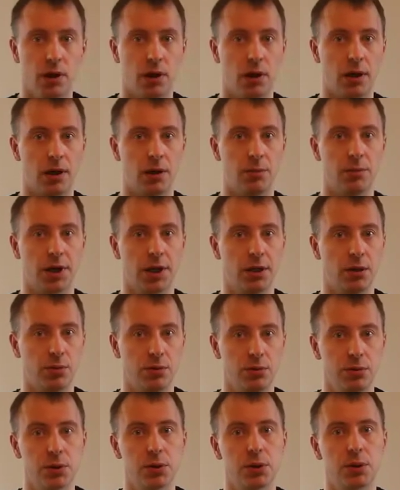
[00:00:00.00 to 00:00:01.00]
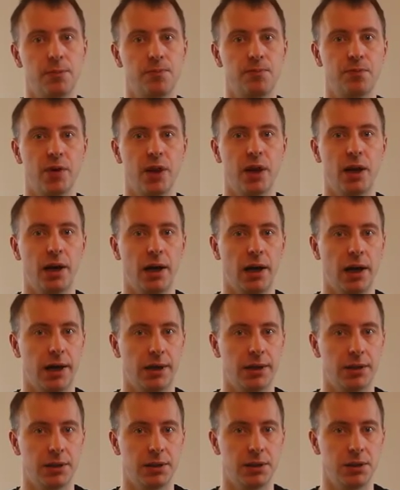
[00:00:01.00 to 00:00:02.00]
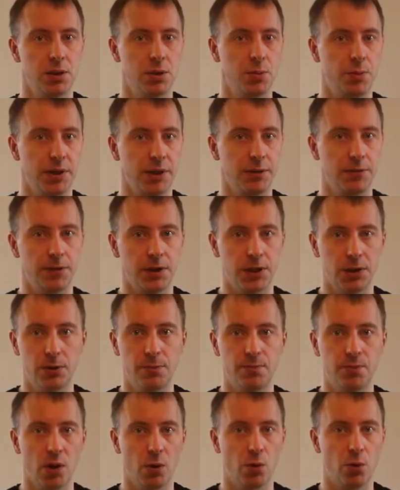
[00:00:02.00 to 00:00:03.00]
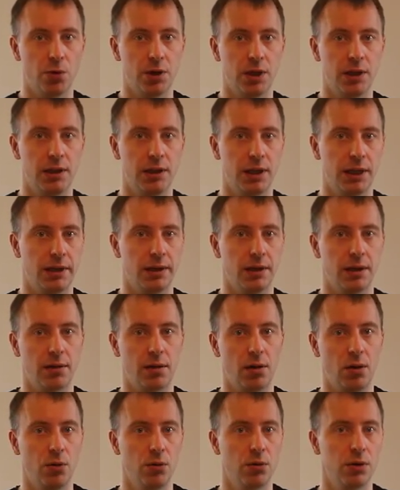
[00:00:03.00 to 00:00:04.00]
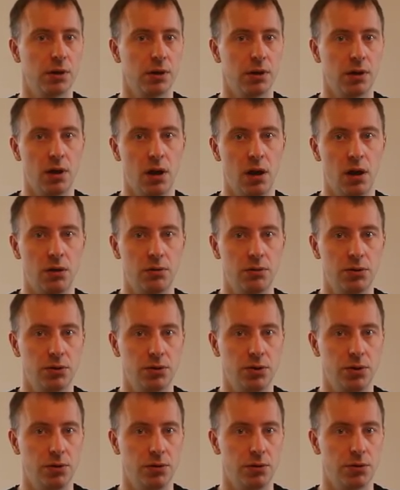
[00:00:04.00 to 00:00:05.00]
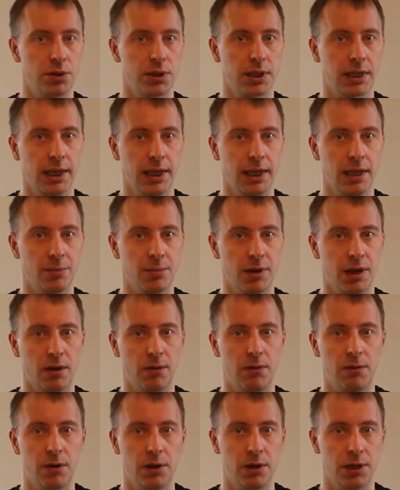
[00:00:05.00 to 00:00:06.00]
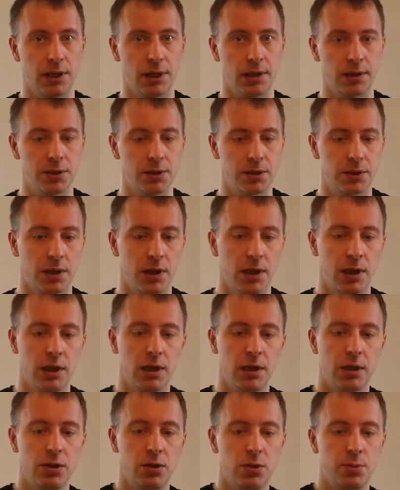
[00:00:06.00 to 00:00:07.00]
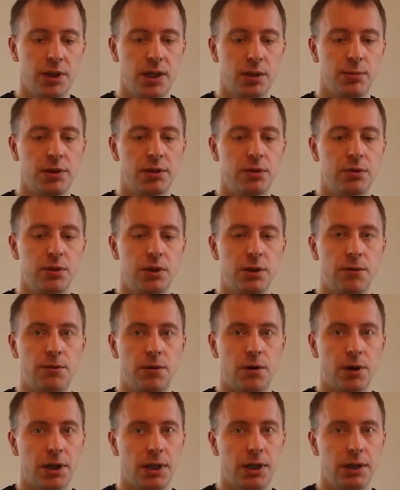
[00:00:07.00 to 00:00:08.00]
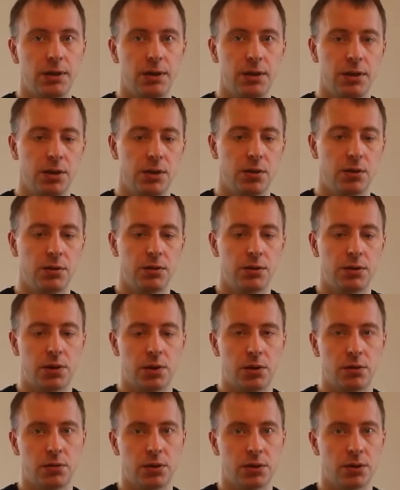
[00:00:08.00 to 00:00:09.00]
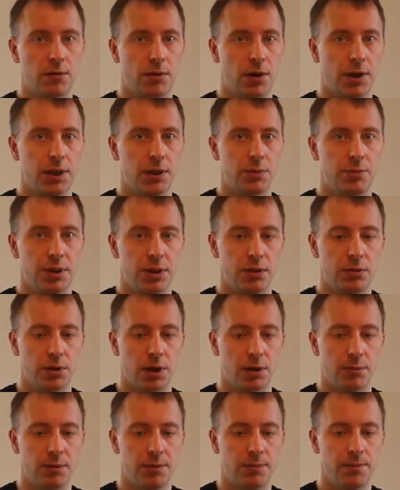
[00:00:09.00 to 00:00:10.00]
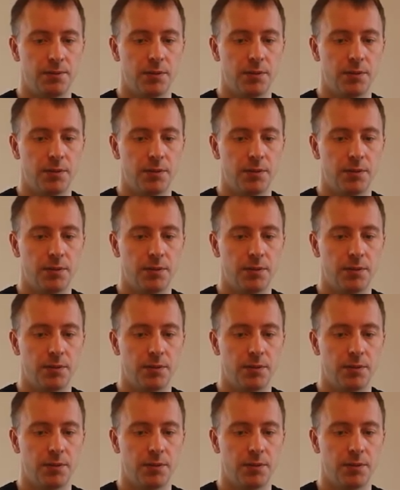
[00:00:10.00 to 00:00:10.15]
I'm Raido Puust and in this brief video we take another look how to use KML files to be able to define your drone's flight program.